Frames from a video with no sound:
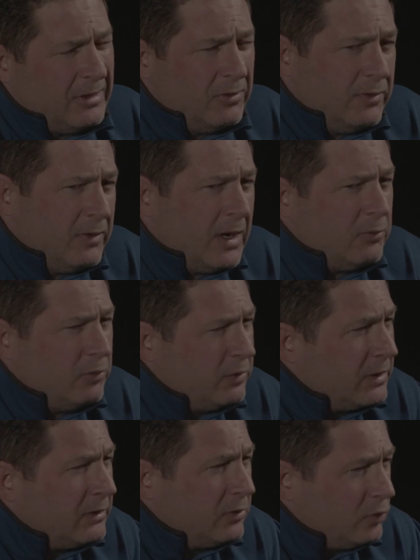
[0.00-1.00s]
in here and there. I
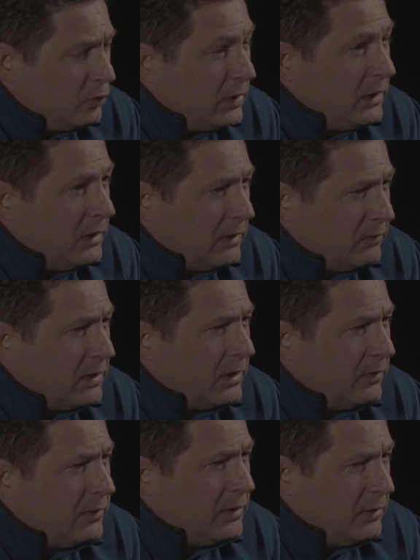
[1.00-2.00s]
would bring in a little weed every
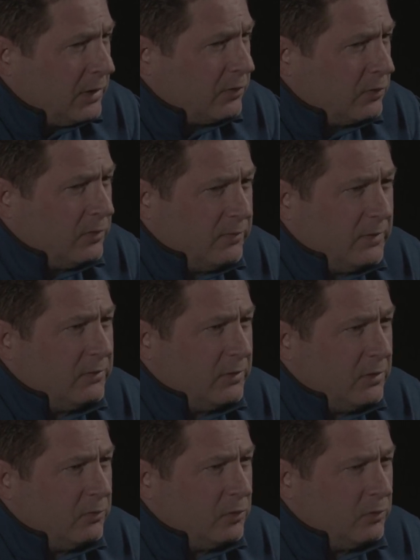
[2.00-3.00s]
now and then, you know, like through the
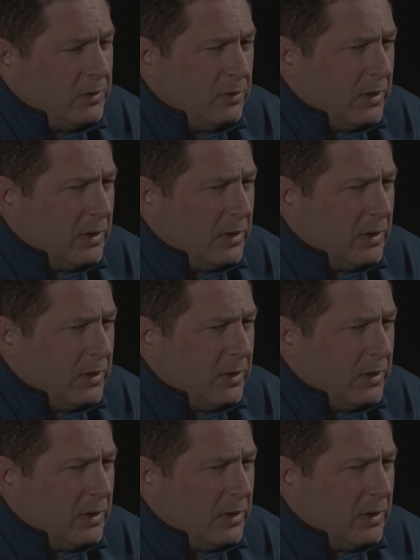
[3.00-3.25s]
visiting room.